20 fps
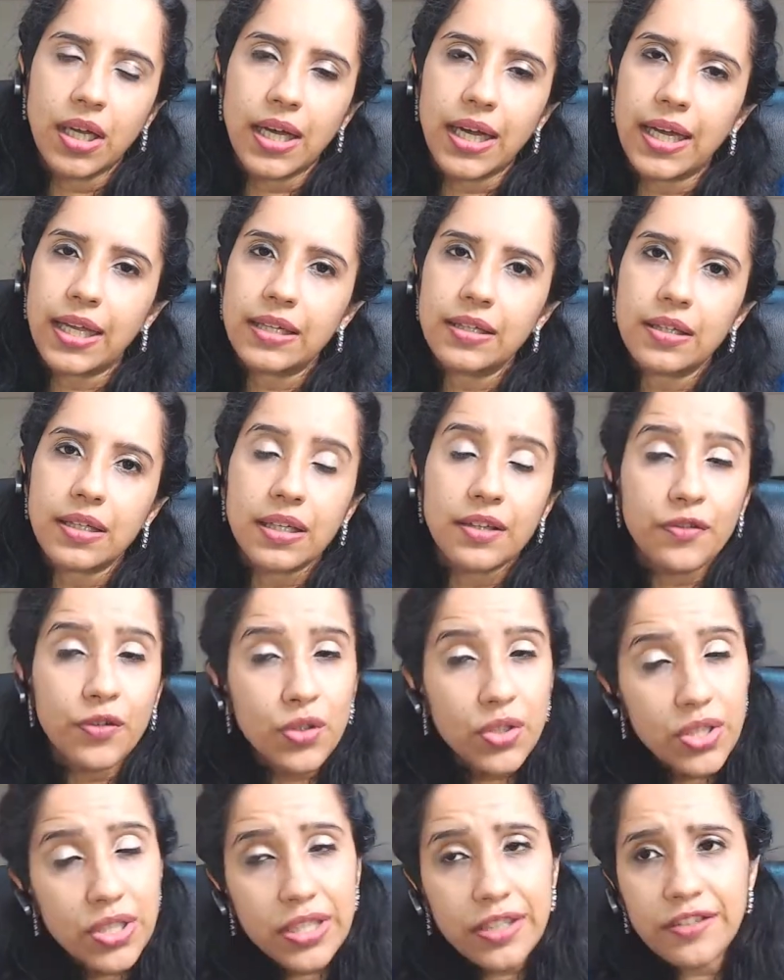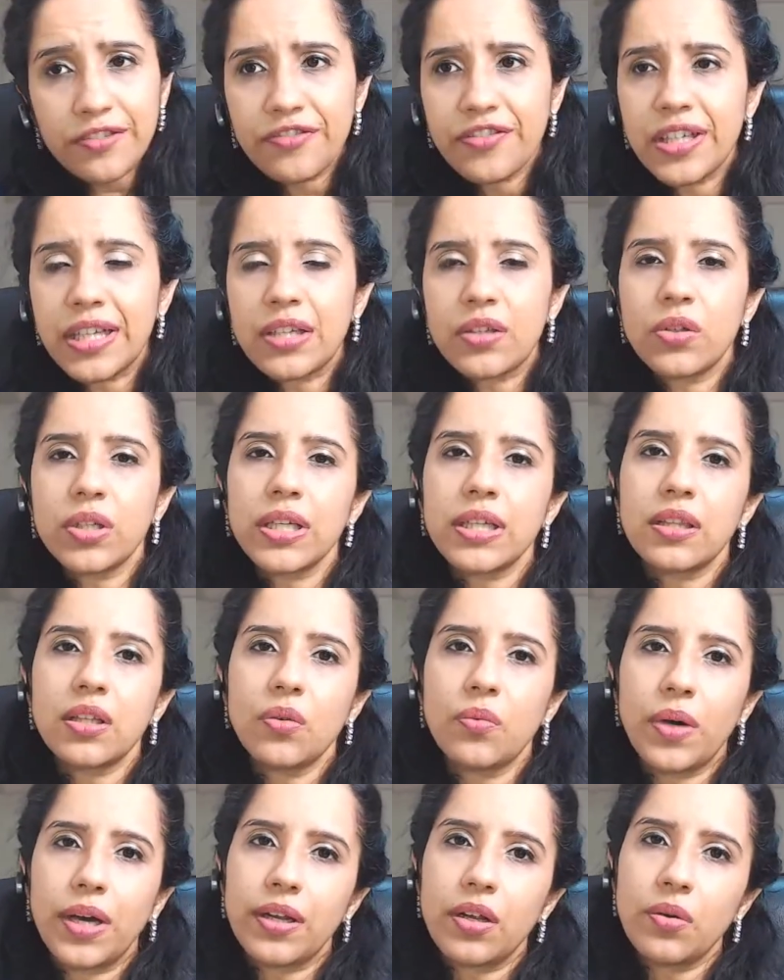And if you still feel you need the
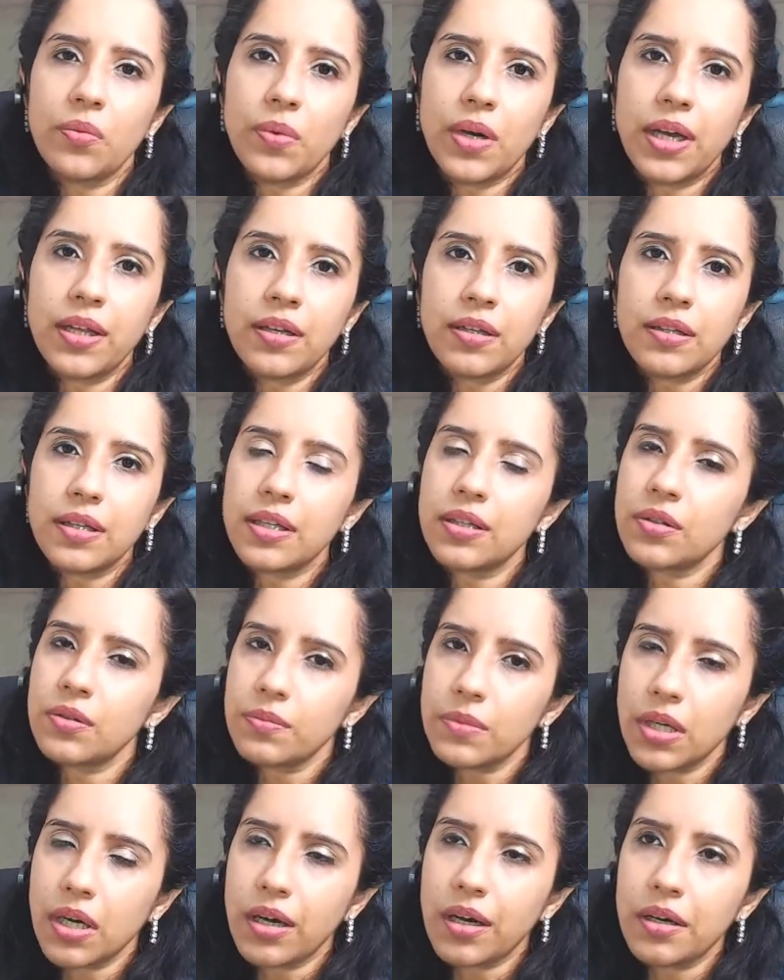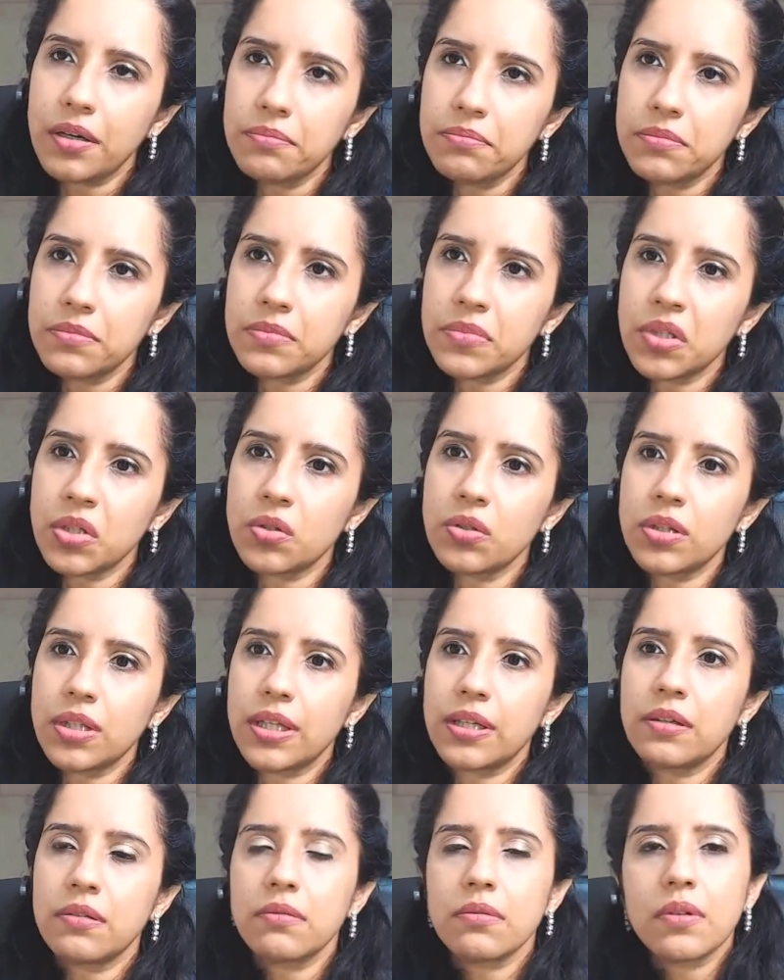one-on-one, then
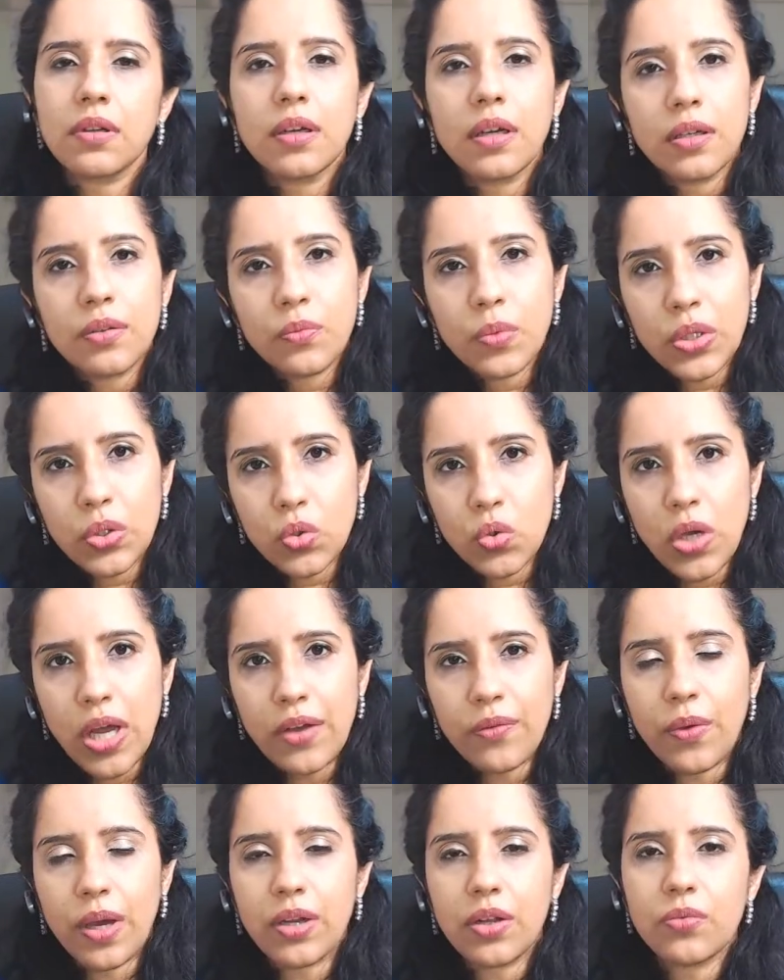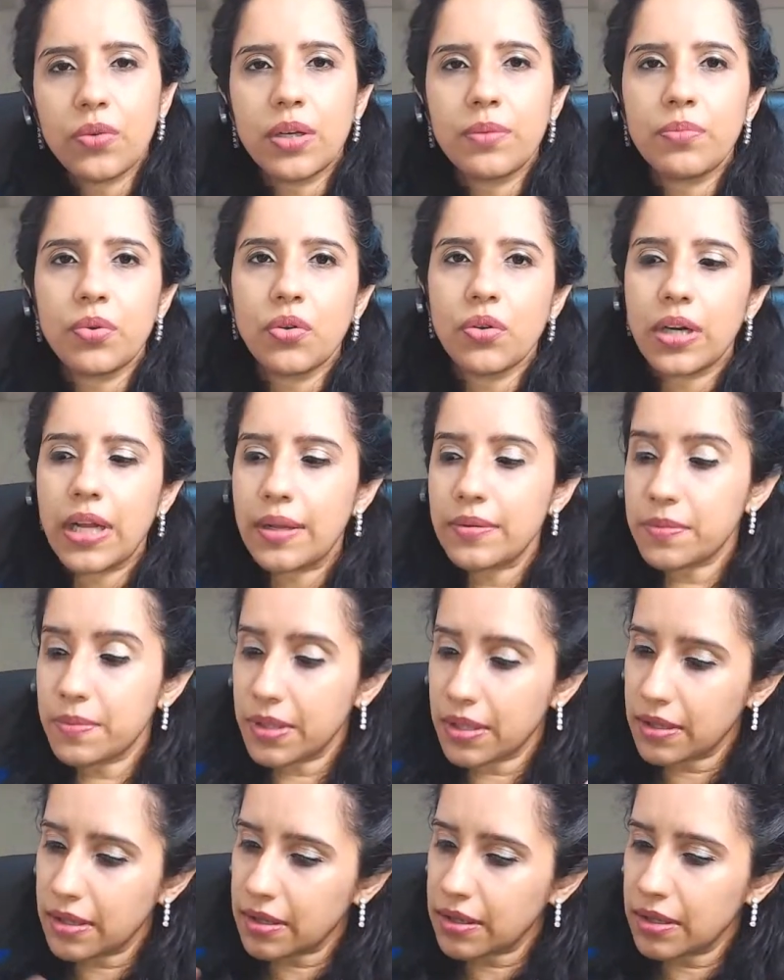then we do have one-on-one programs,
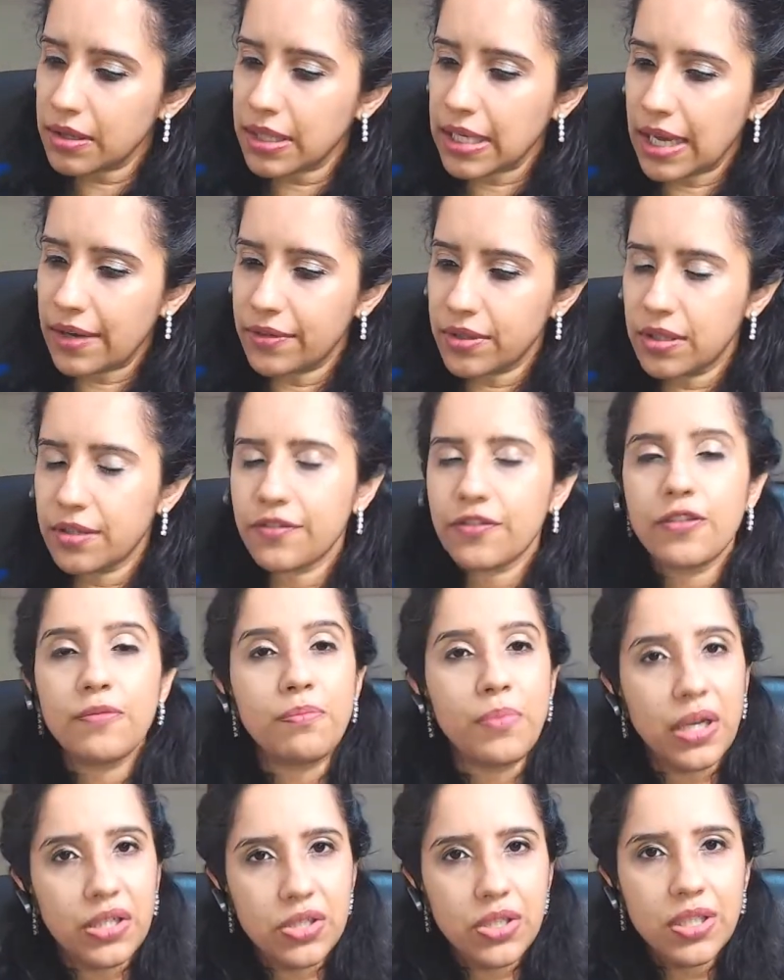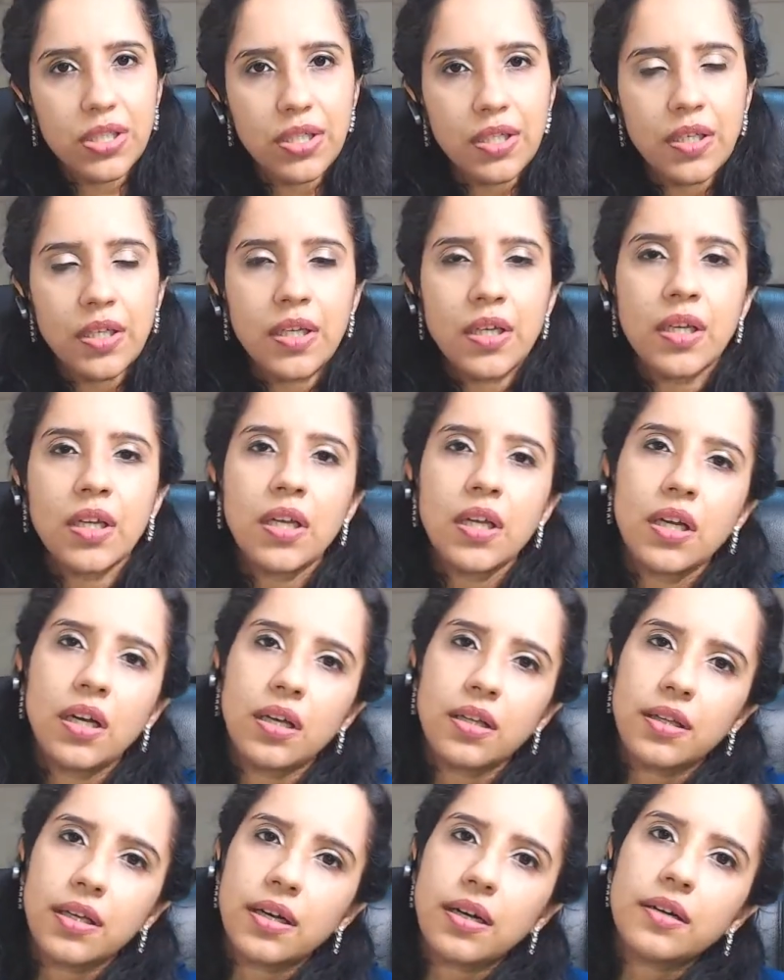but they have a different budget.
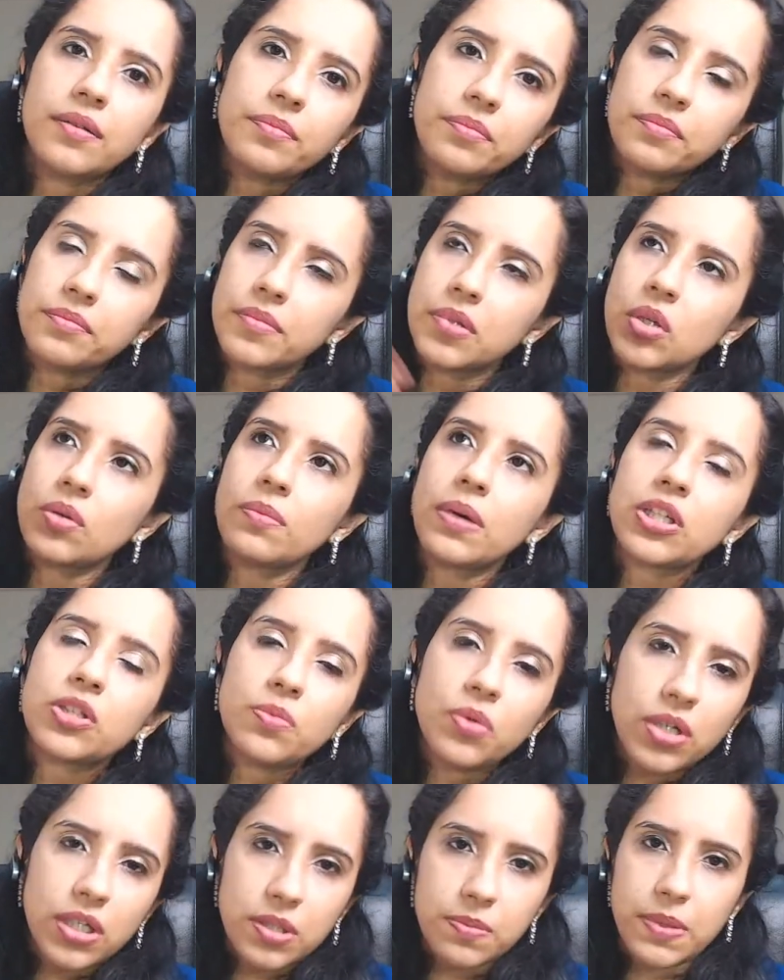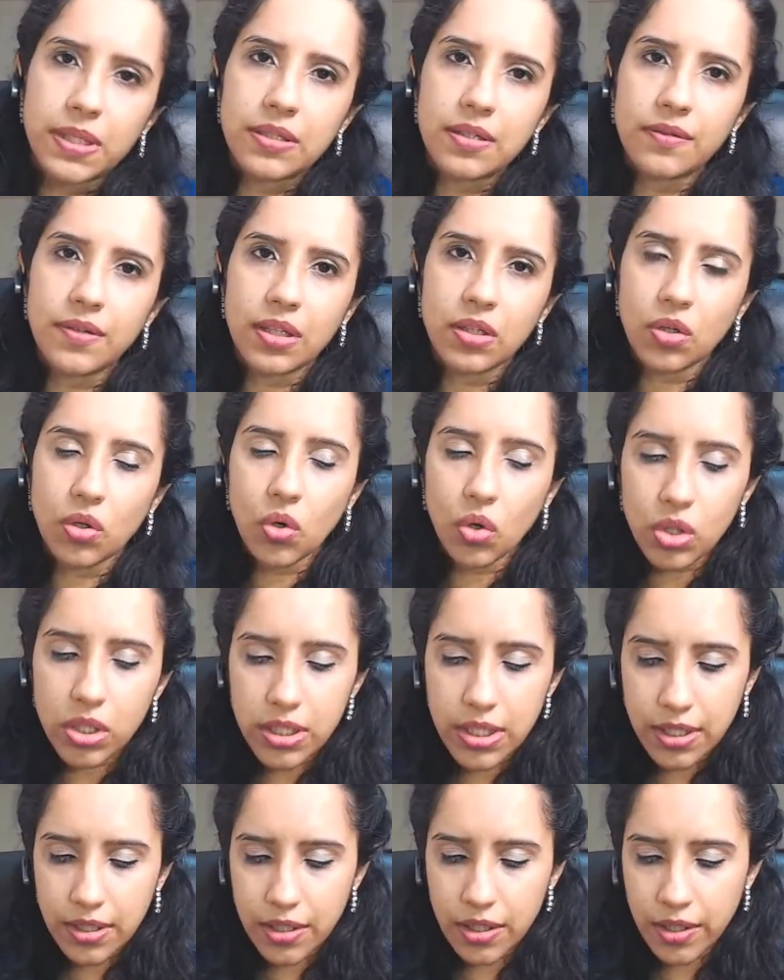They're much more expensive than the gold
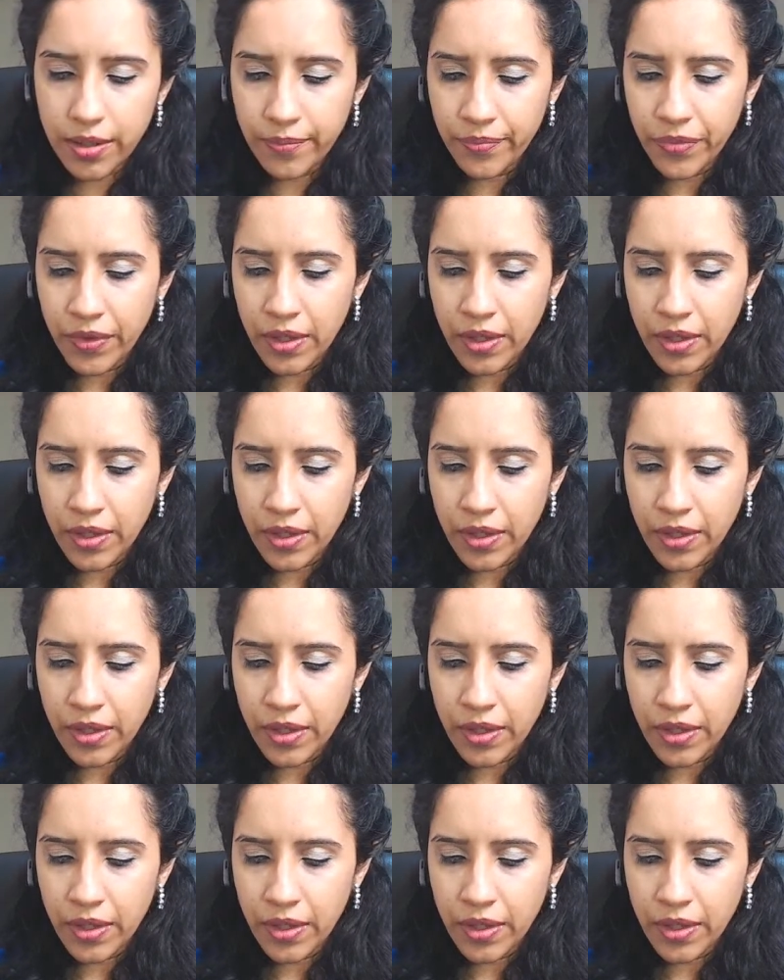tier.